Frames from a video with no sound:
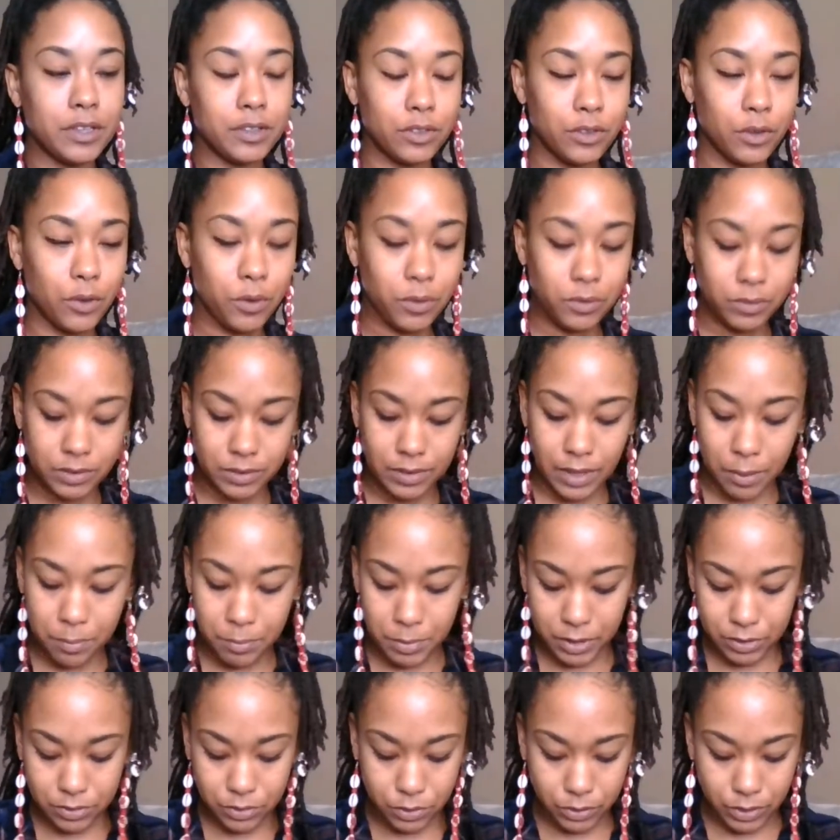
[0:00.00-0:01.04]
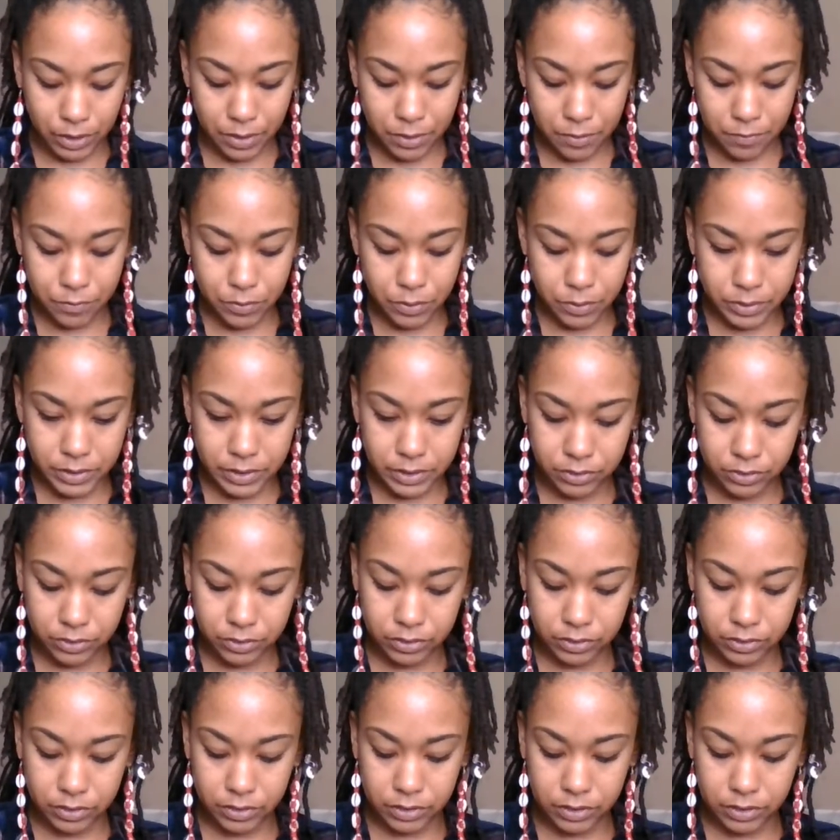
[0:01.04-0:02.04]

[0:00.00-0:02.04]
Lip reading: don't stop being so damn foolish.